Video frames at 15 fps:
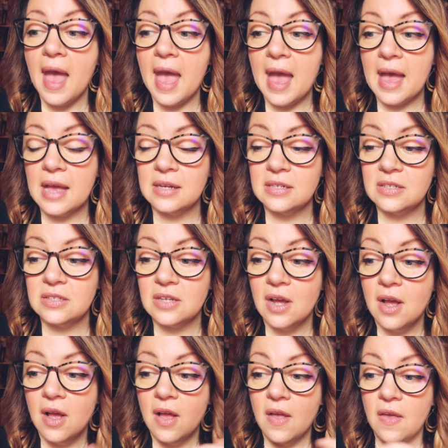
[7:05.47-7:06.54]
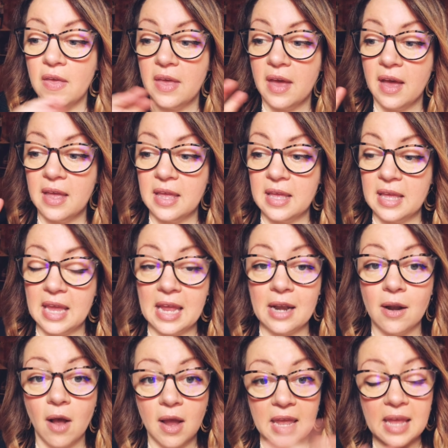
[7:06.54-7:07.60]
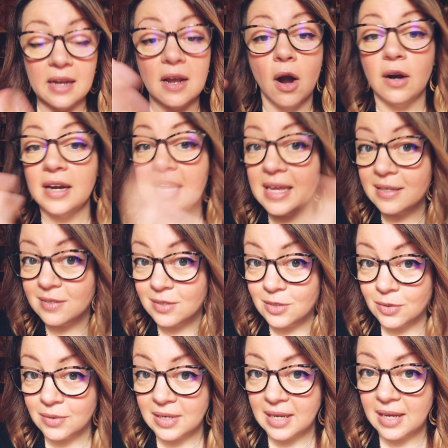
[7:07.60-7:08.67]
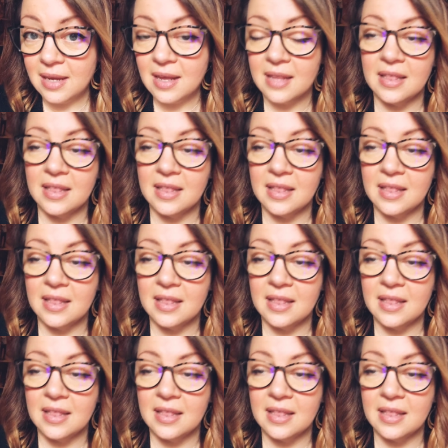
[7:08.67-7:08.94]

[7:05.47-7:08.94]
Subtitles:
And in our history,